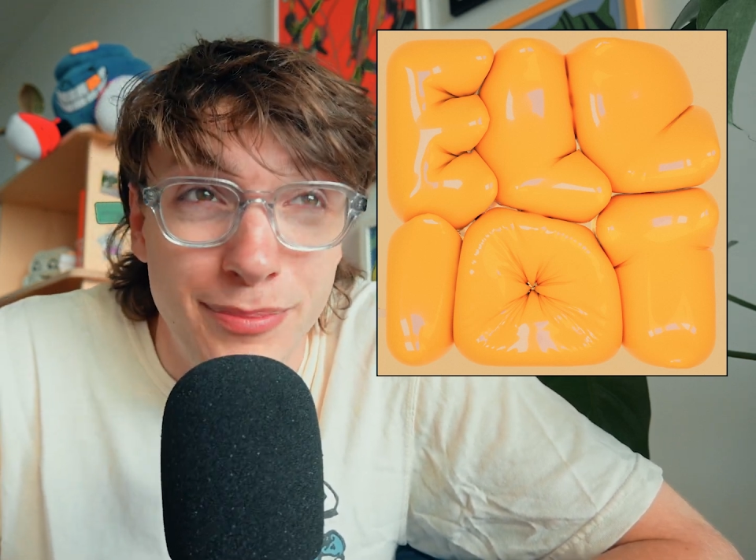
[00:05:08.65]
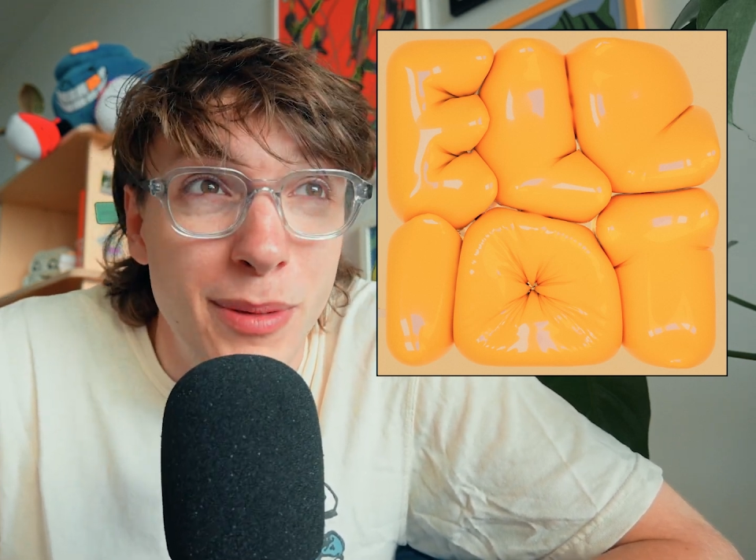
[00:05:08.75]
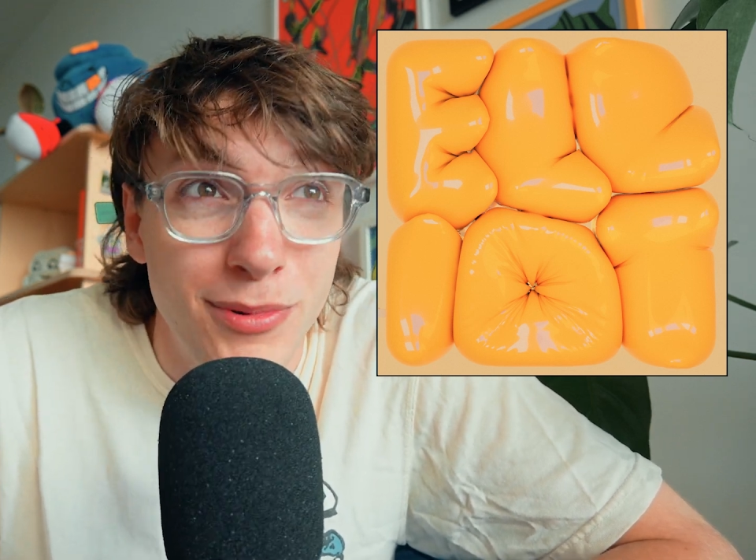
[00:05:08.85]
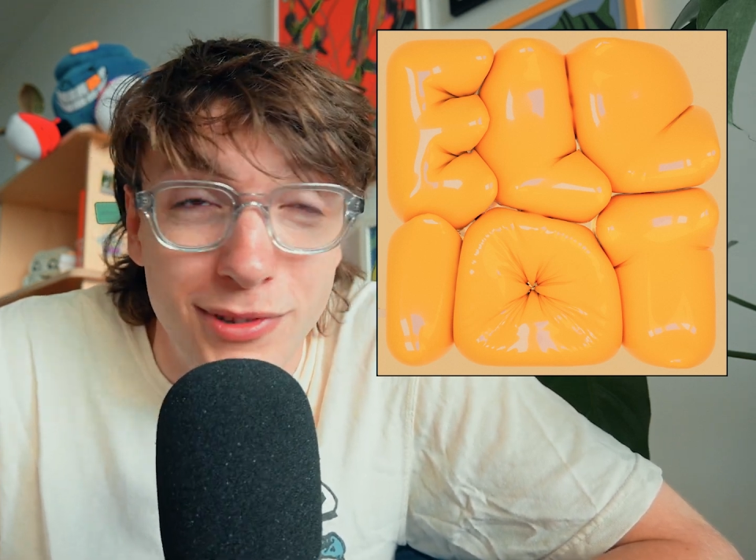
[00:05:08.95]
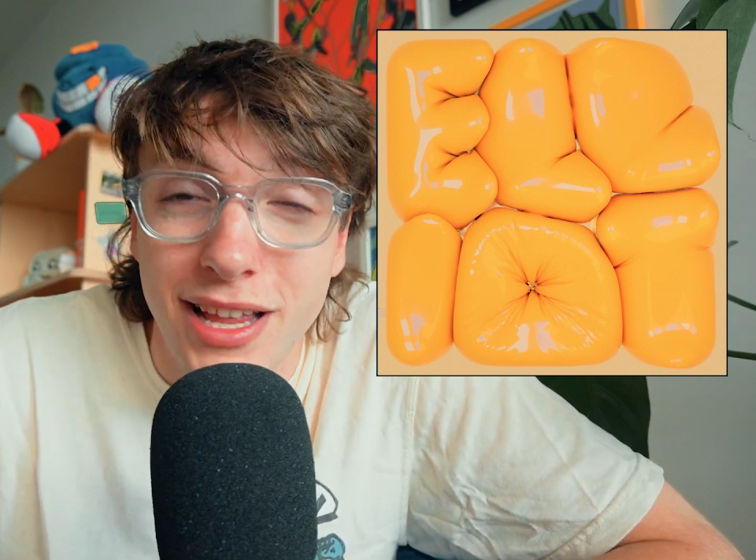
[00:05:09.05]

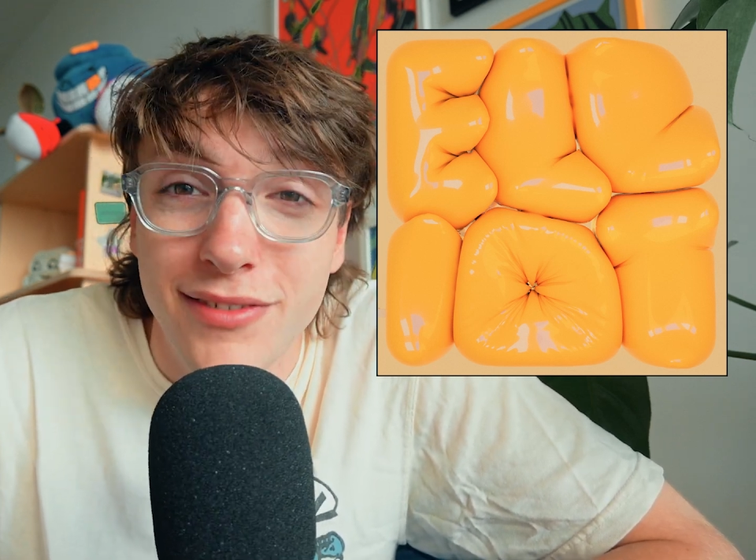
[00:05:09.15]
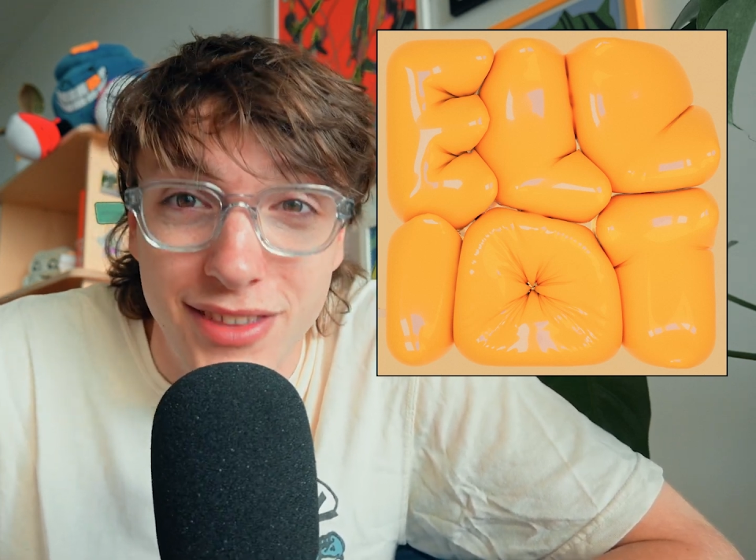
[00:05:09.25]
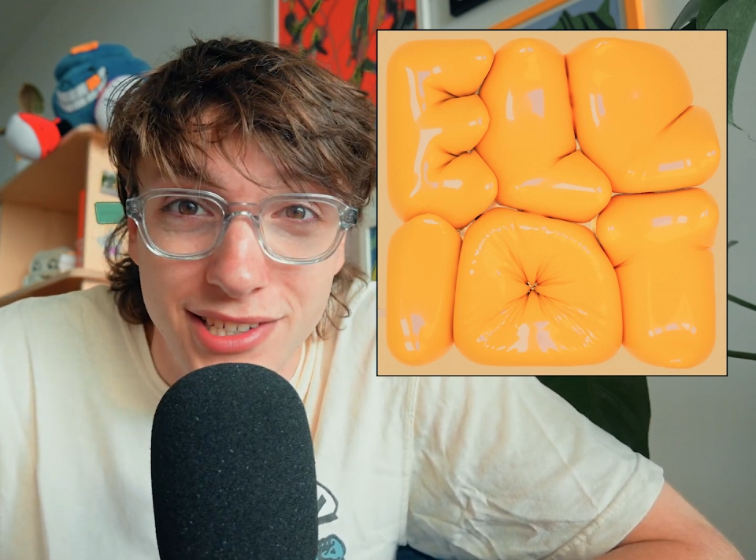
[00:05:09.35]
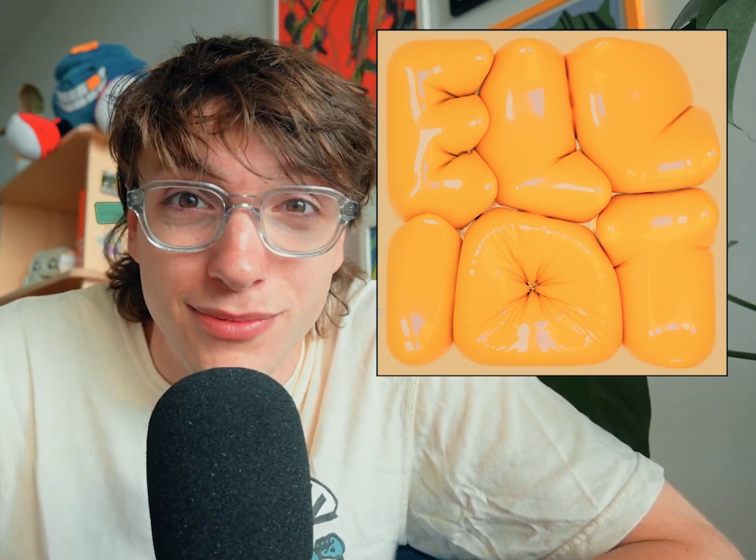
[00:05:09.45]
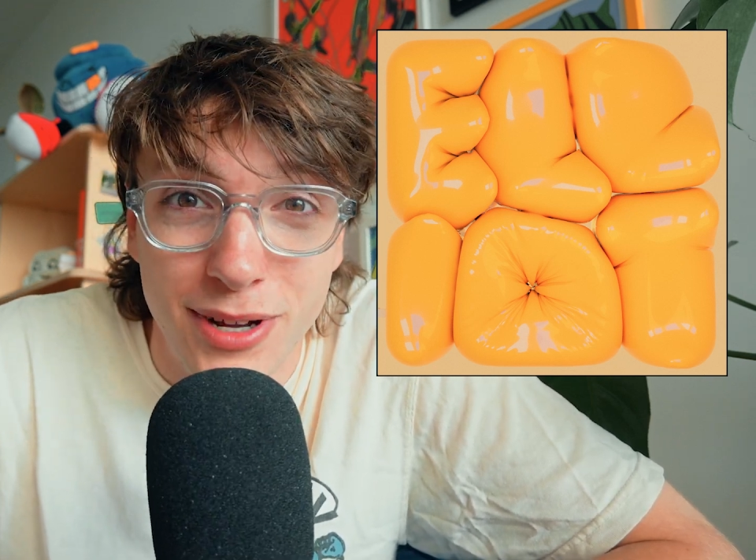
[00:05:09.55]
People
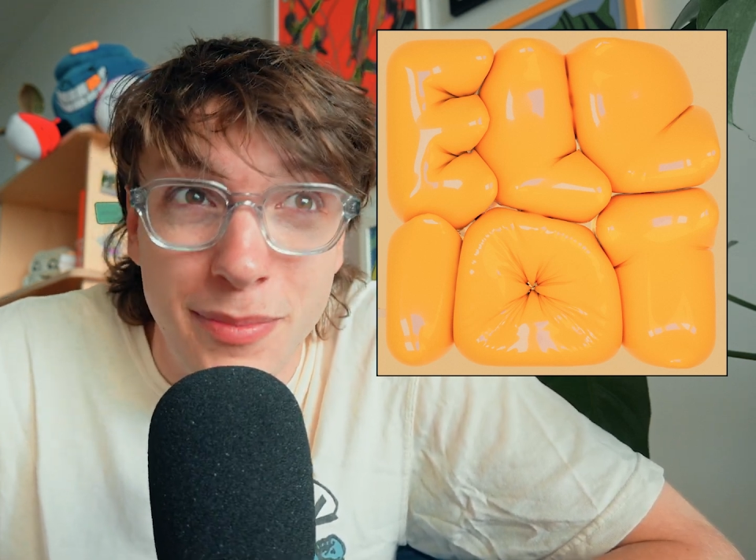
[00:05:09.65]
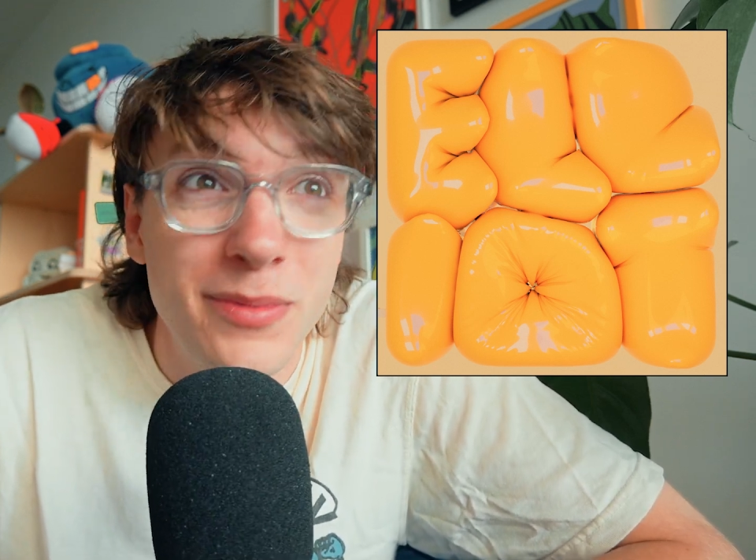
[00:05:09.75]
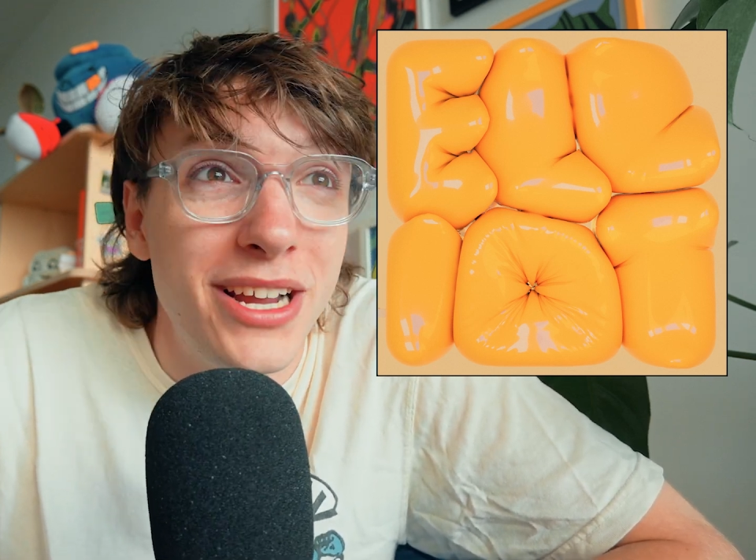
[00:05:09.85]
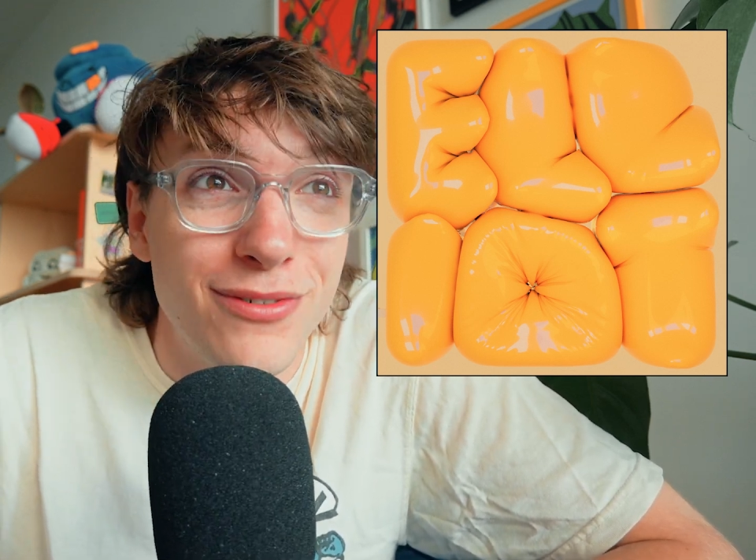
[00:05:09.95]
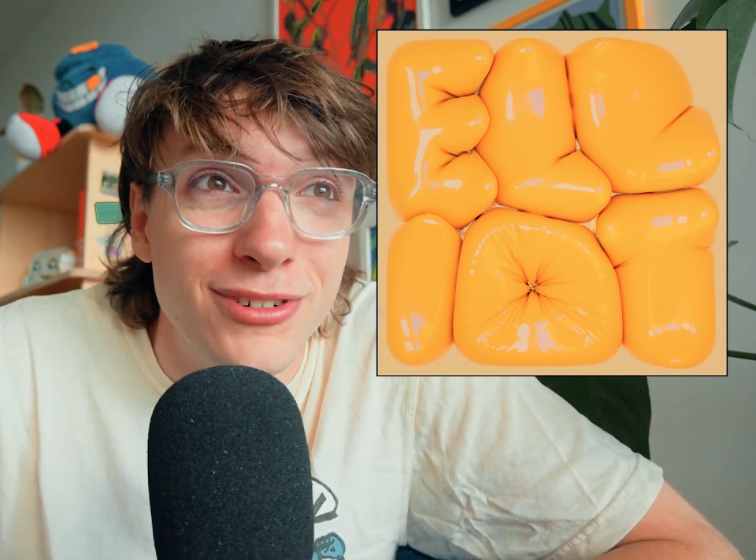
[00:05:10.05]
love this one.
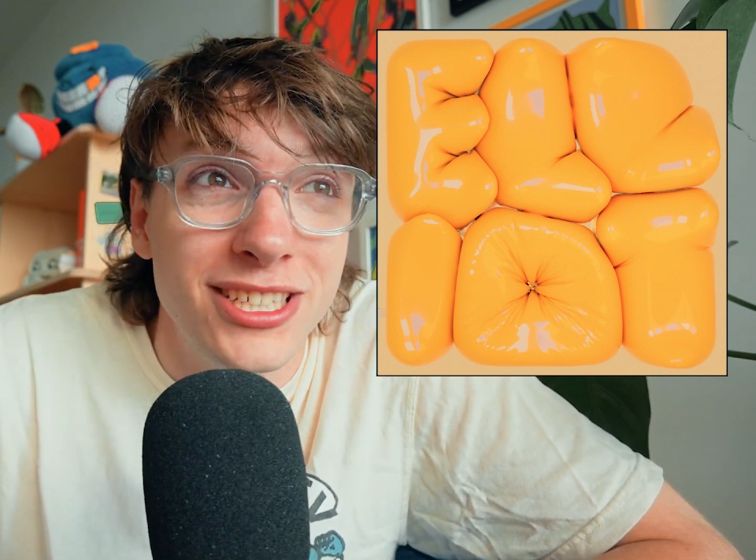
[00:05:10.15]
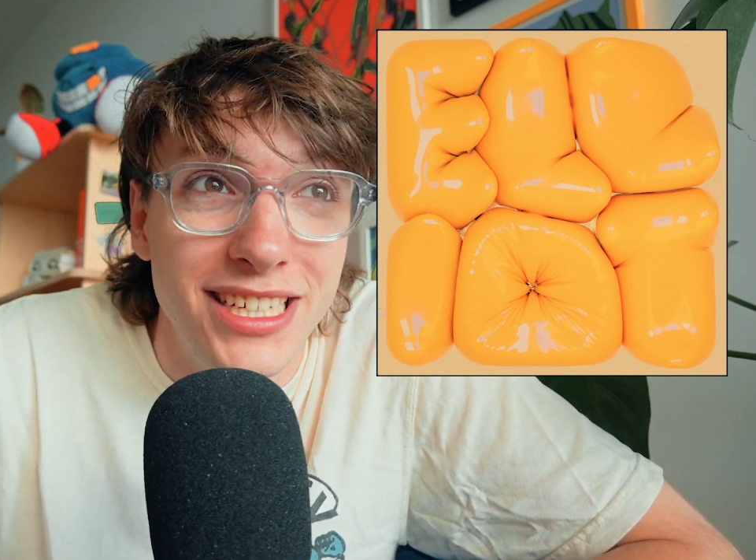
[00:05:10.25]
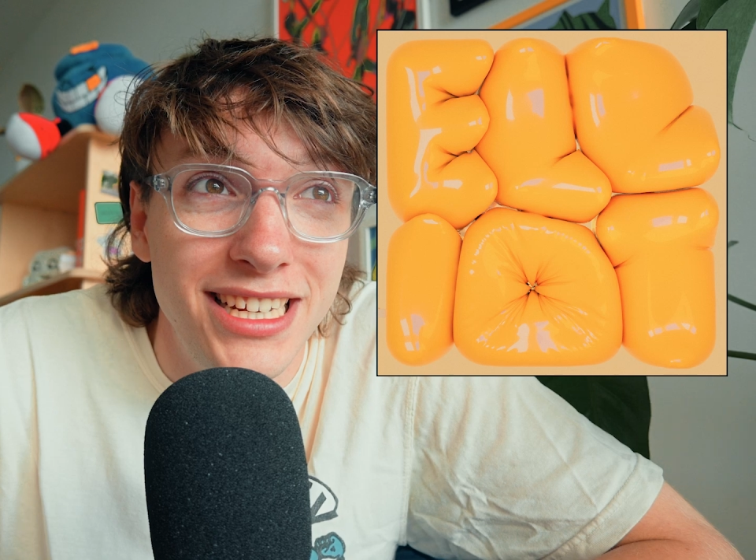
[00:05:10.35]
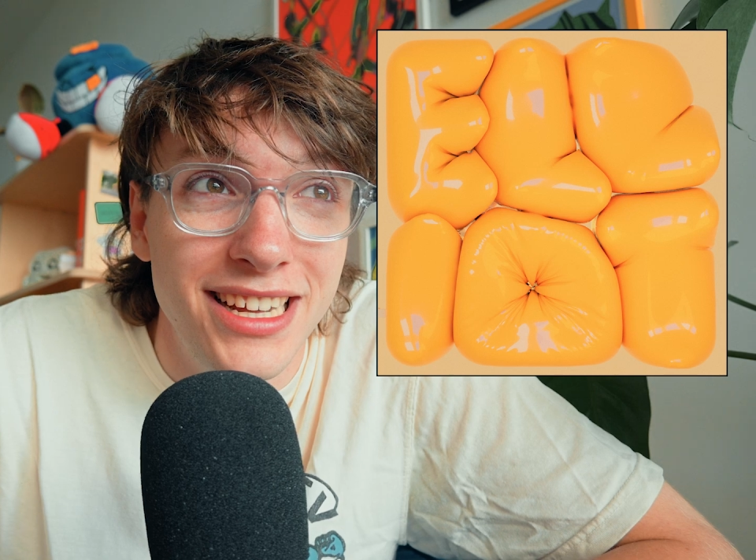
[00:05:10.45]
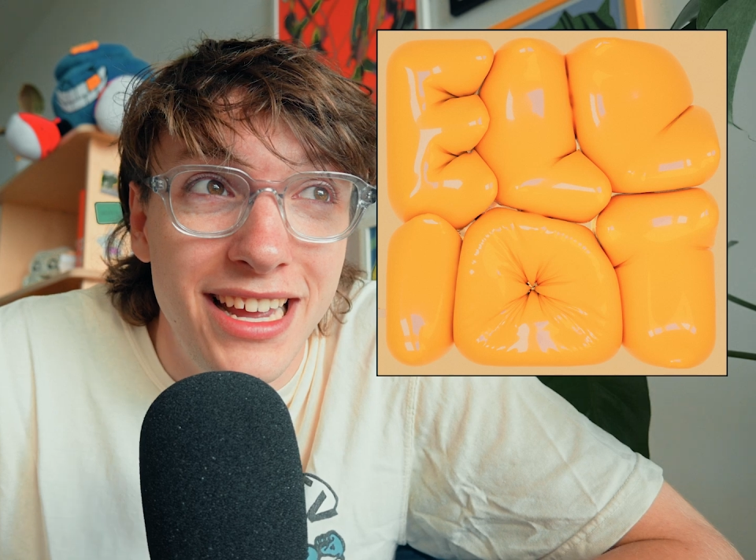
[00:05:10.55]
People are
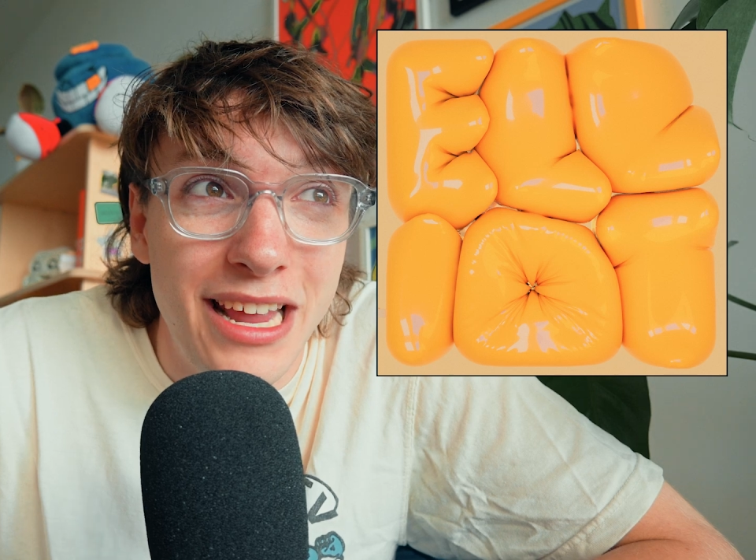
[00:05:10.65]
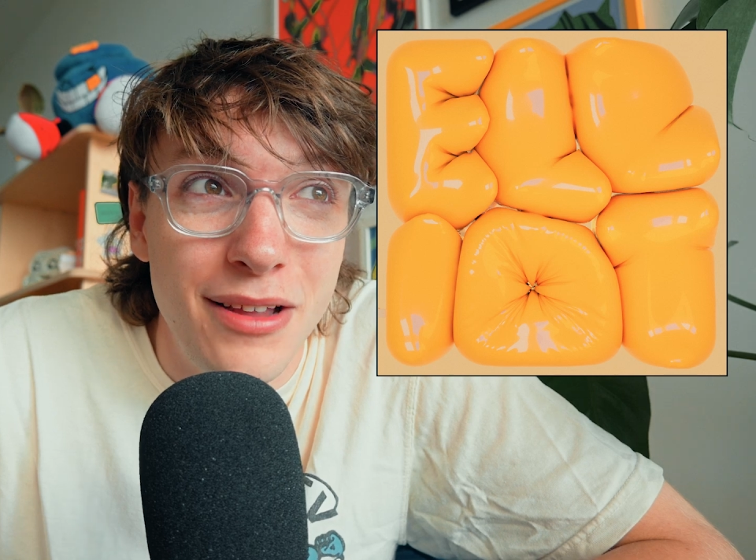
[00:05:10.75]
really